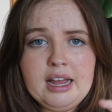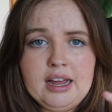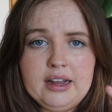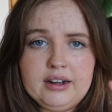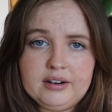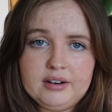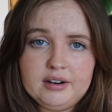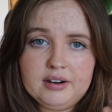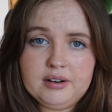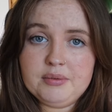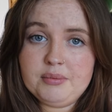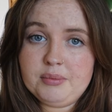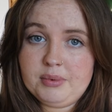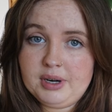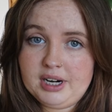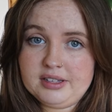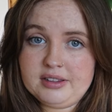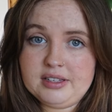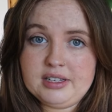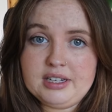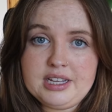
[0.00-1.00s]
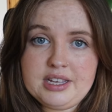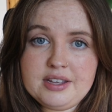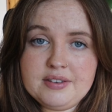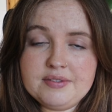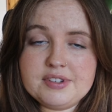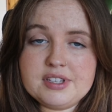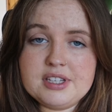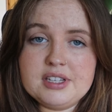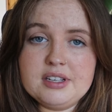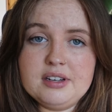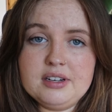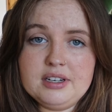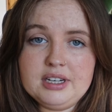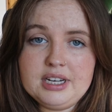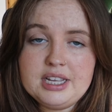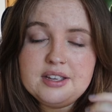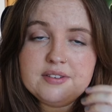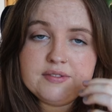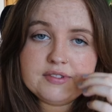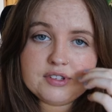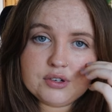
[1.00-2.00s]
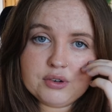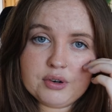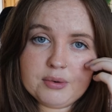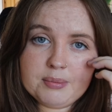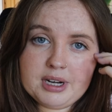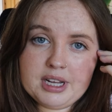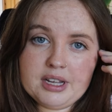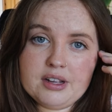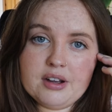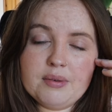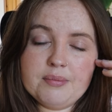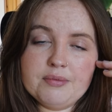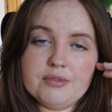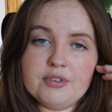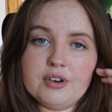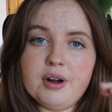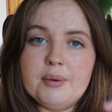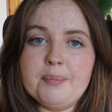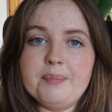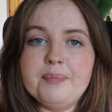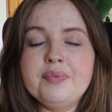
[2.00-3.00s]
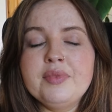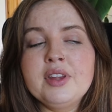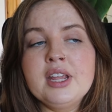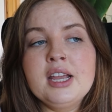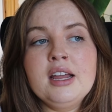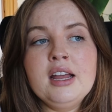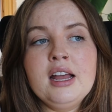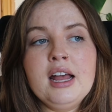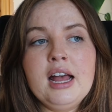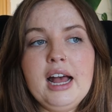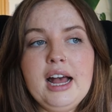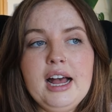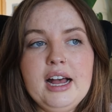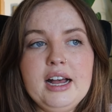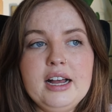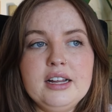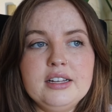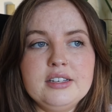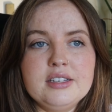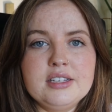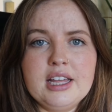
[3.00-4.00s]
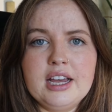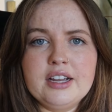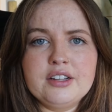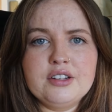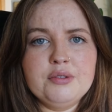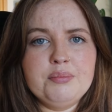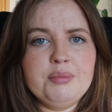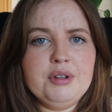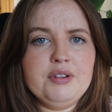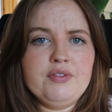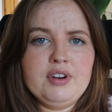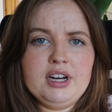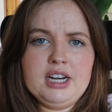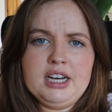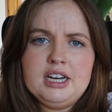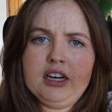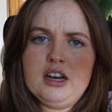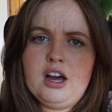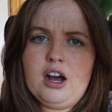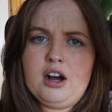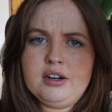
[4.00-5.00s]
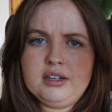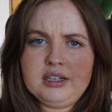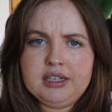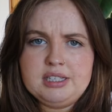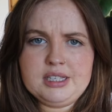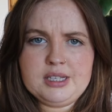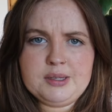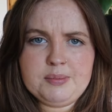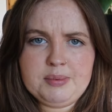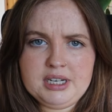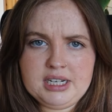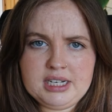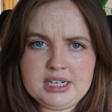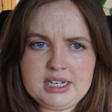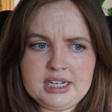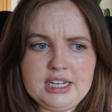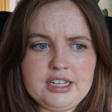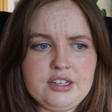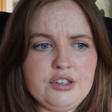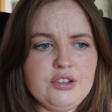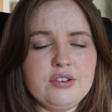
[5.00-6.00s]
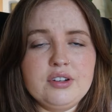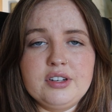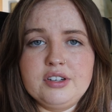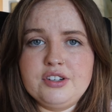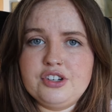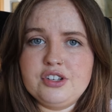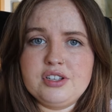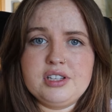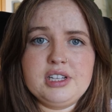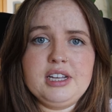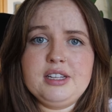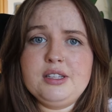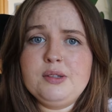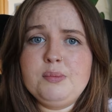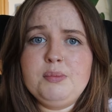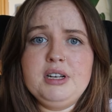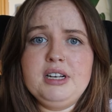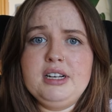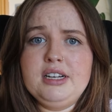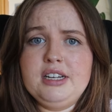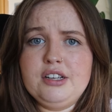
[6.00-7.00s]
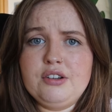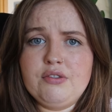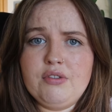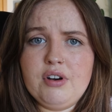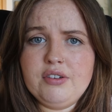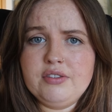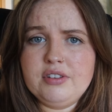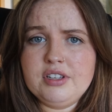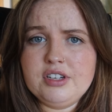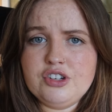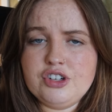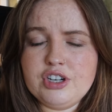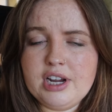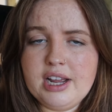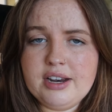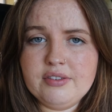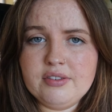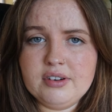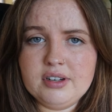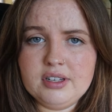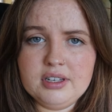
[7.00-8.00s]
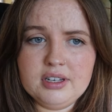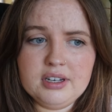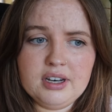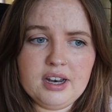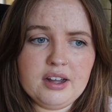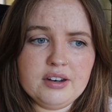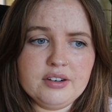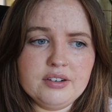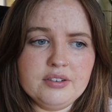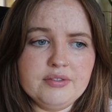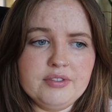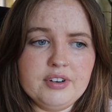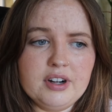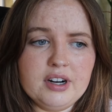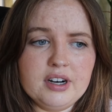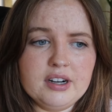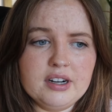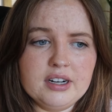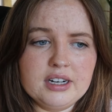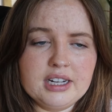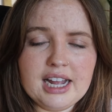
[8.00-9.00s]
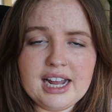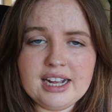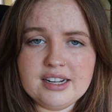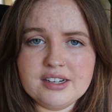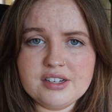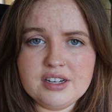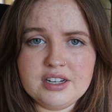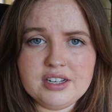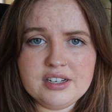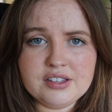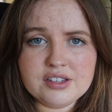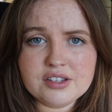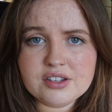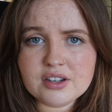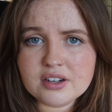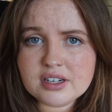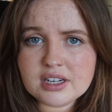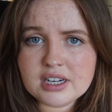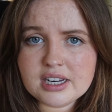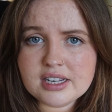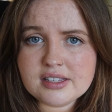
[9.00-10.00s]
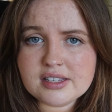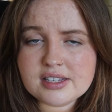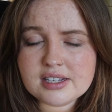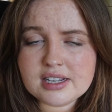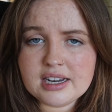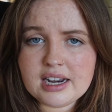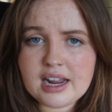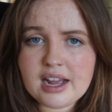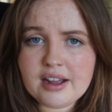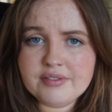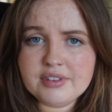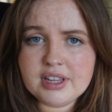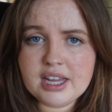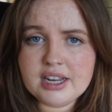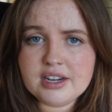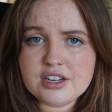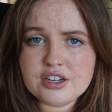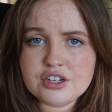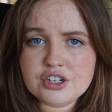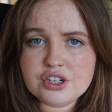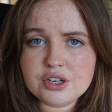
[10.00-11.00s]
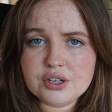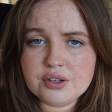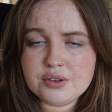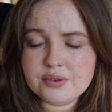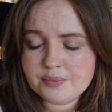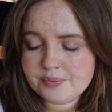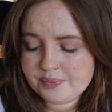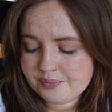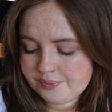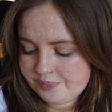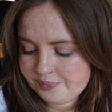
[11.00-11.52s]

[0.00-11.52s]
or where the leaves normally come from. And that could be really long and spindly. You could just get spindly growth in general. A lot of our cacti and succulents can have that issue.